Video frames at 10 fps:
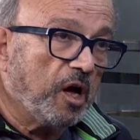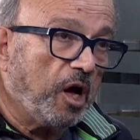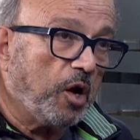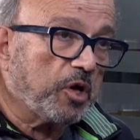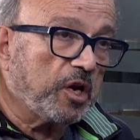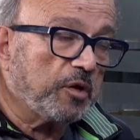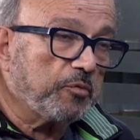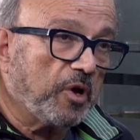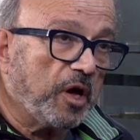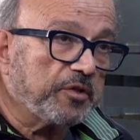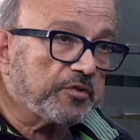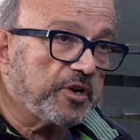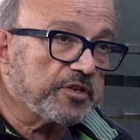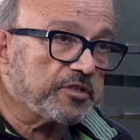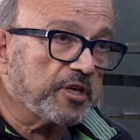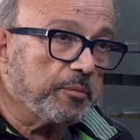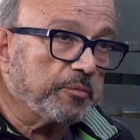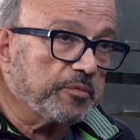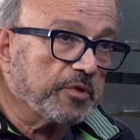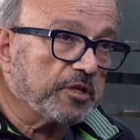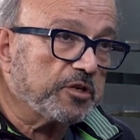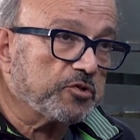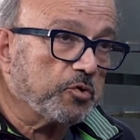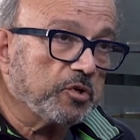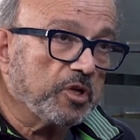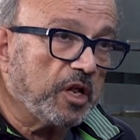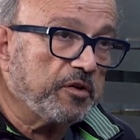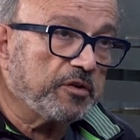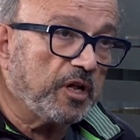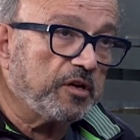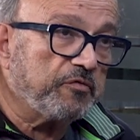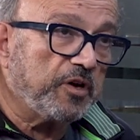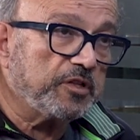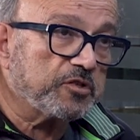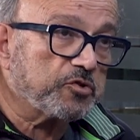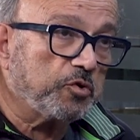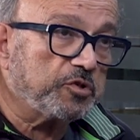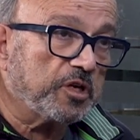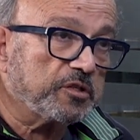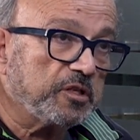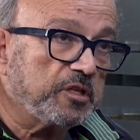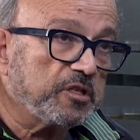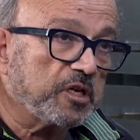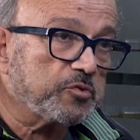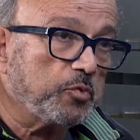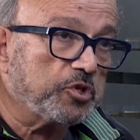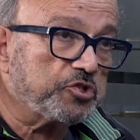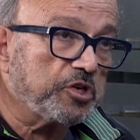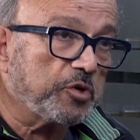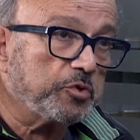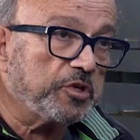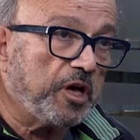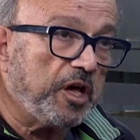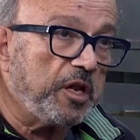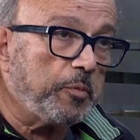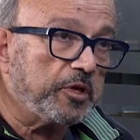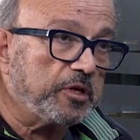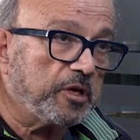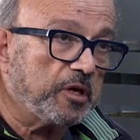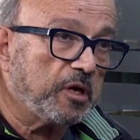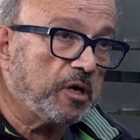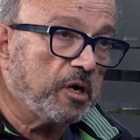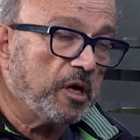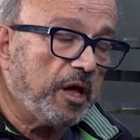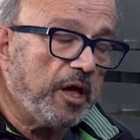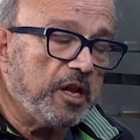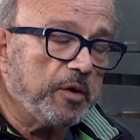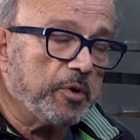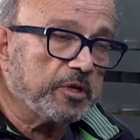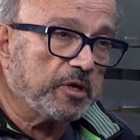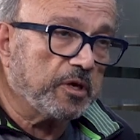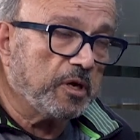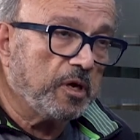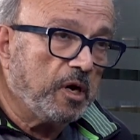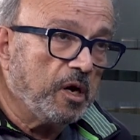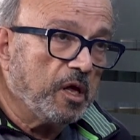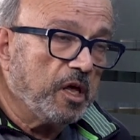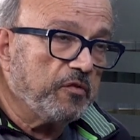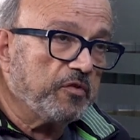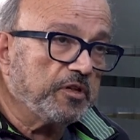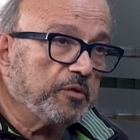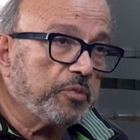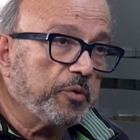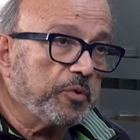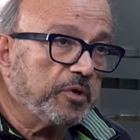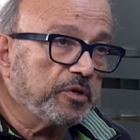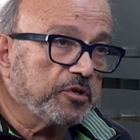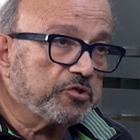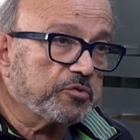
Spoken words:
how can I trust him that he's going to nullify this contract that he doesn't want to share with anybody? Anybody. even the people, the